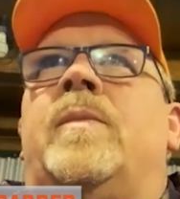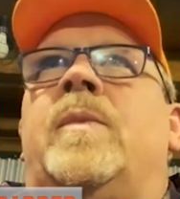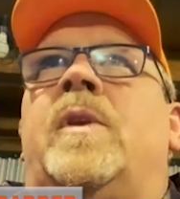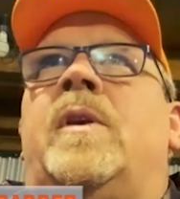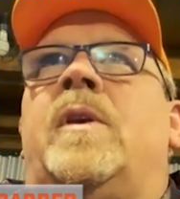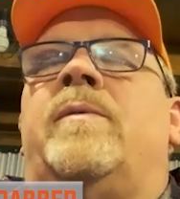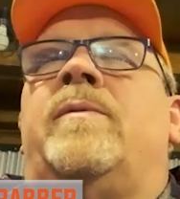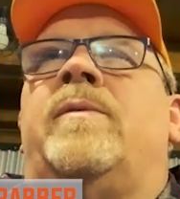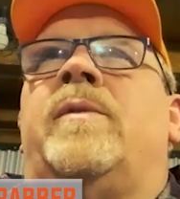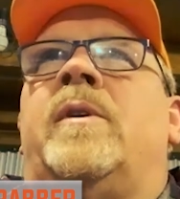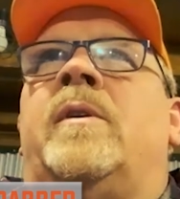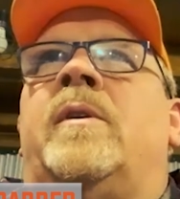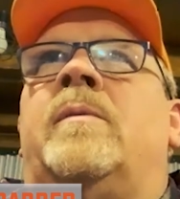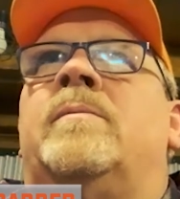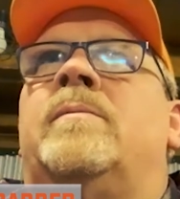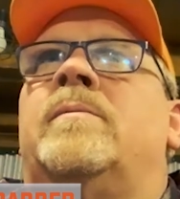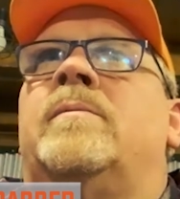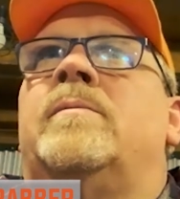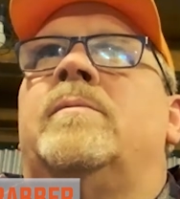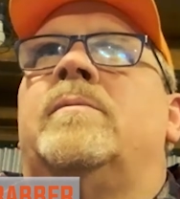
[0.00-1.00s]
if their
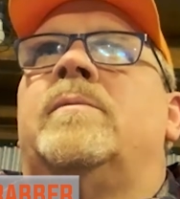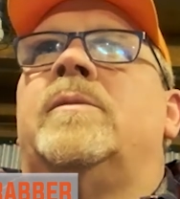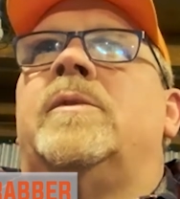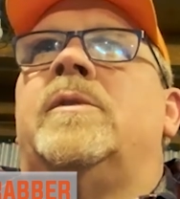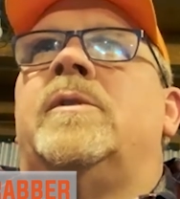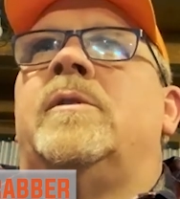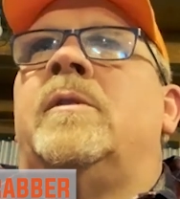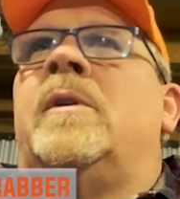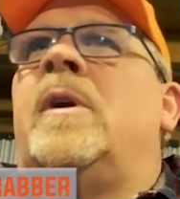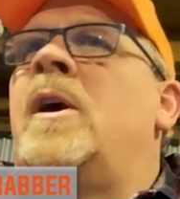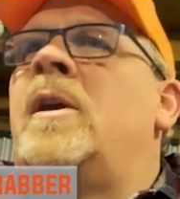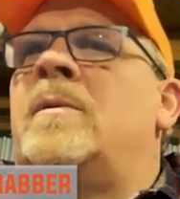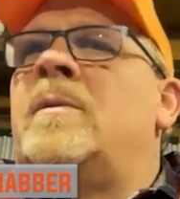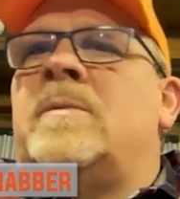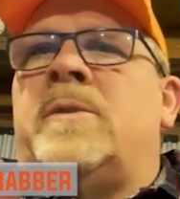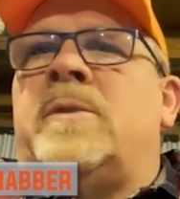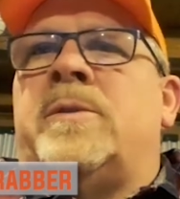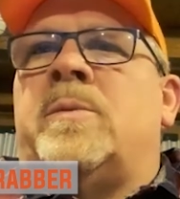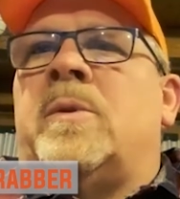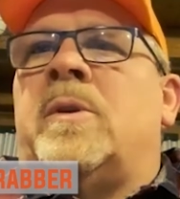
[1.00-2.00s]

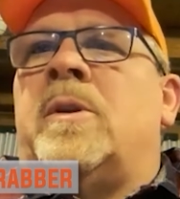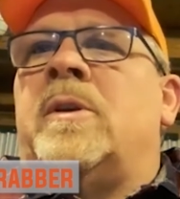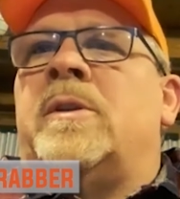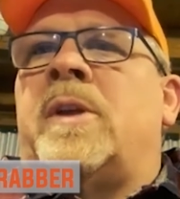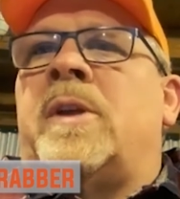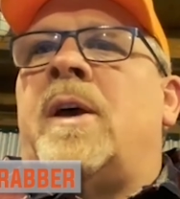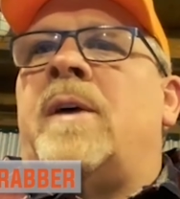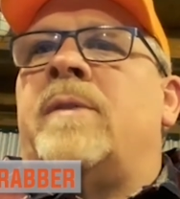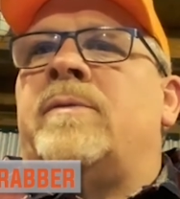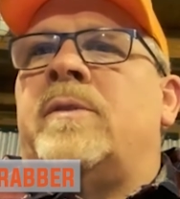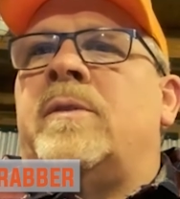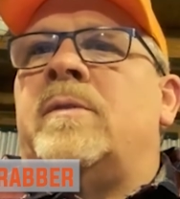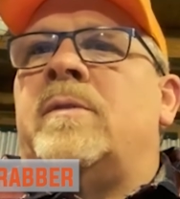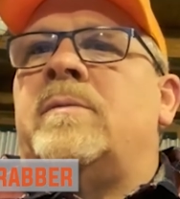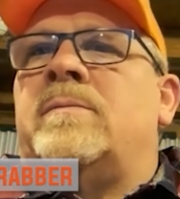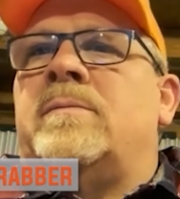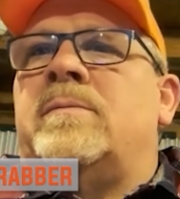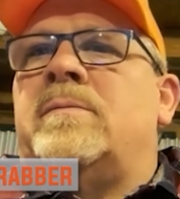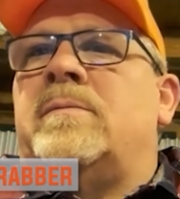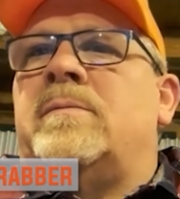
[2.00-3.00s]
animals were looked after.